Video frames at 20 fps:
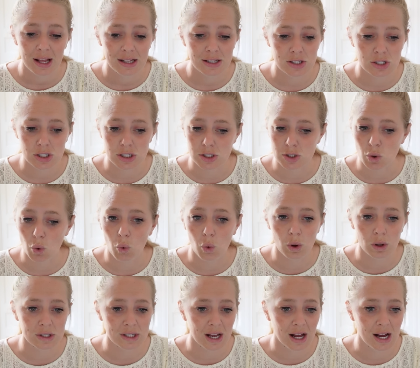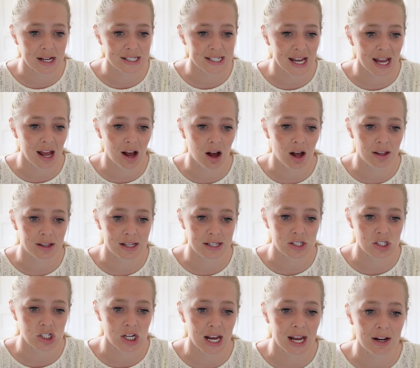It's just old content on
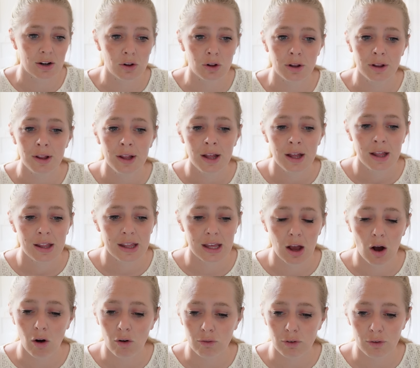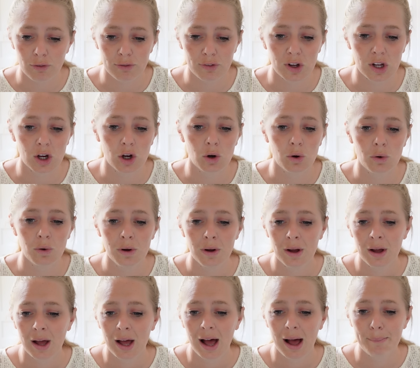this channel. The overview,
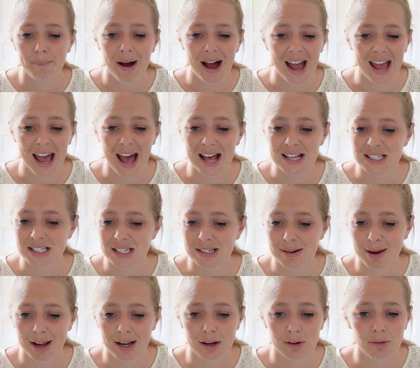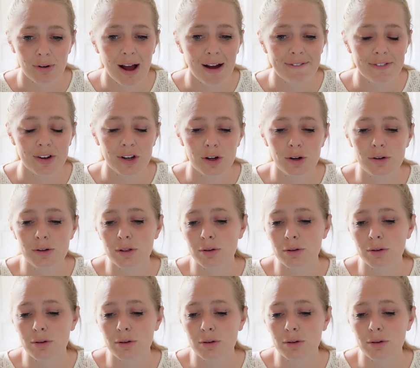my estimated revenue,